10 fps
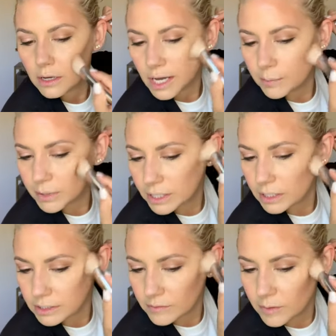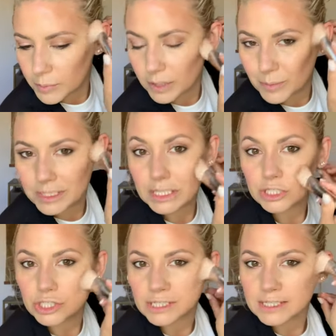And because of the
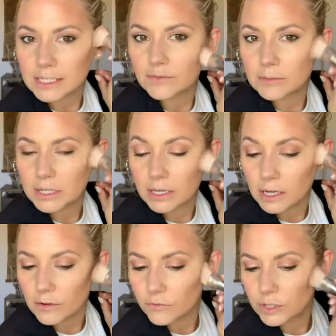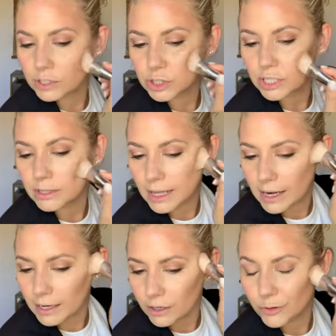pigmentation, it's giving me coverage in that
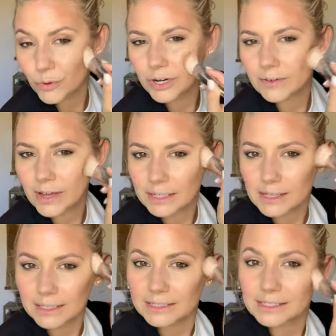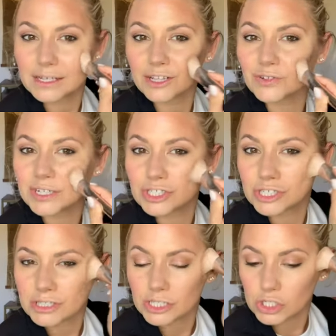area where I've had like discoloration
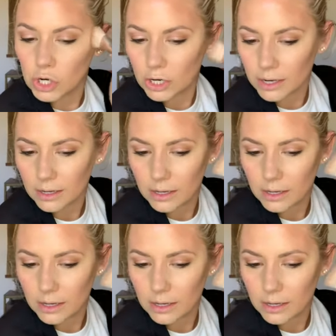and scarring.